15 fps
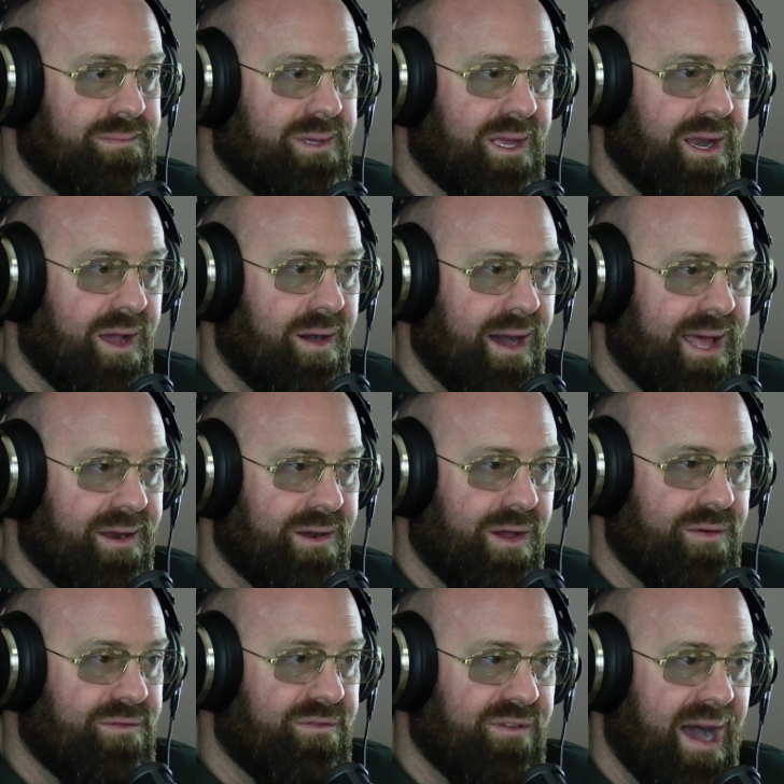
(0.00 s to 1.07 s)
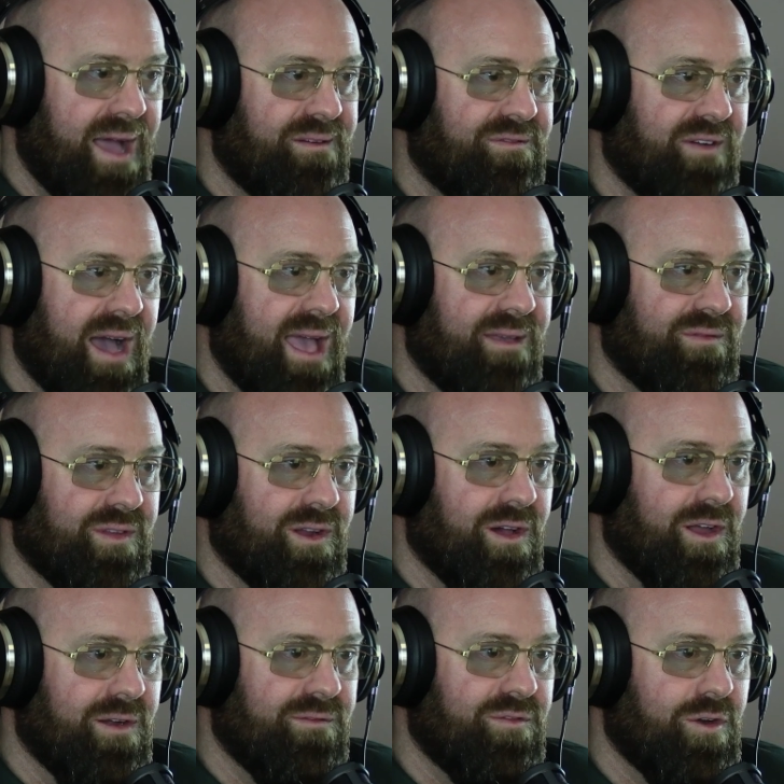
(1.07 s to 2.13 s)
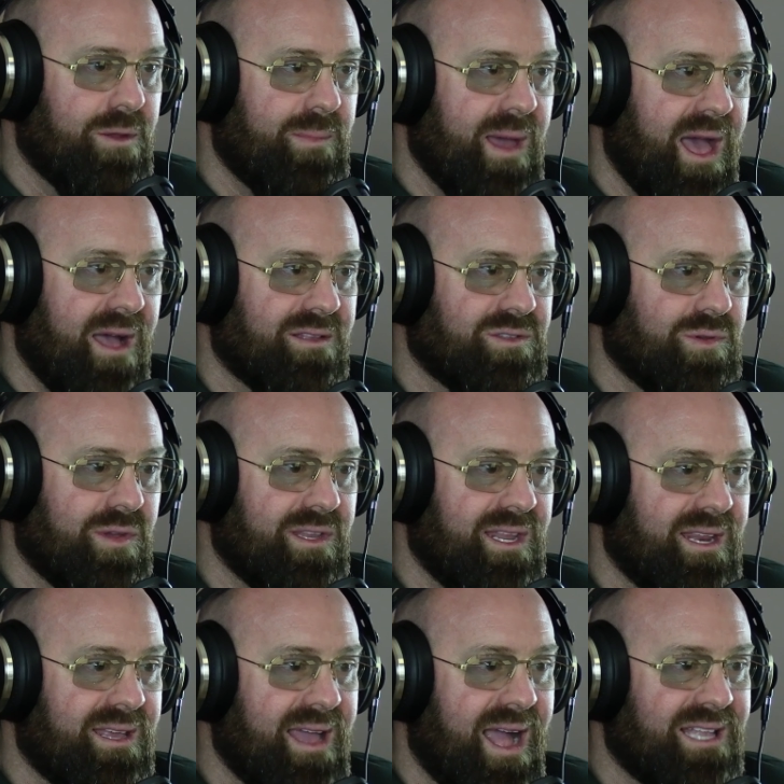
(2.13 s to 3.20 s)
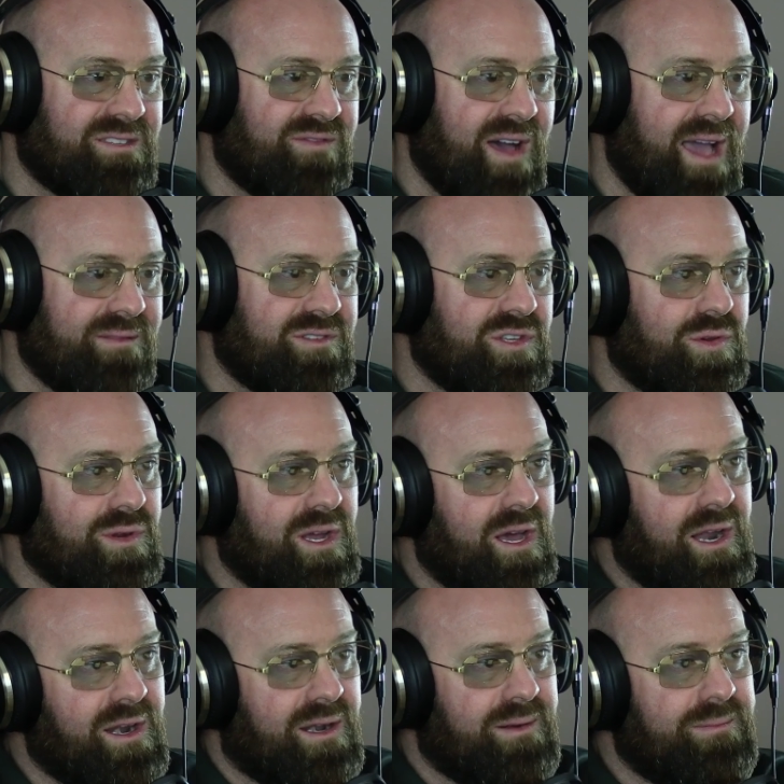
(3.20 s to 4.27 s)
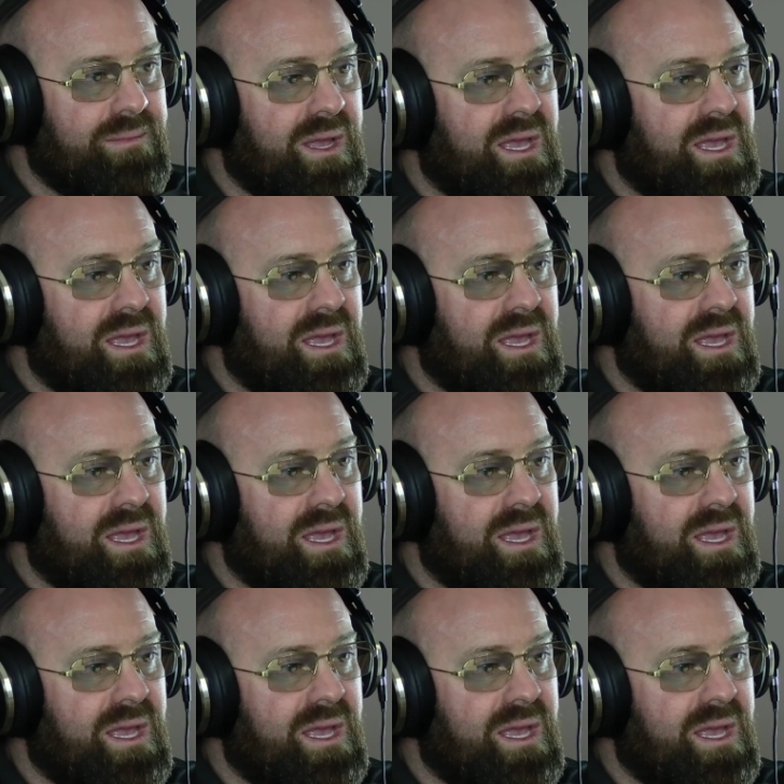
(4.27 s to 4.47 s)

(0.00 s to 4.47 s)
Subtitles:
I don't know, 5'5" and 140 pounds. Well, you need a guy that's 5'2" and 100.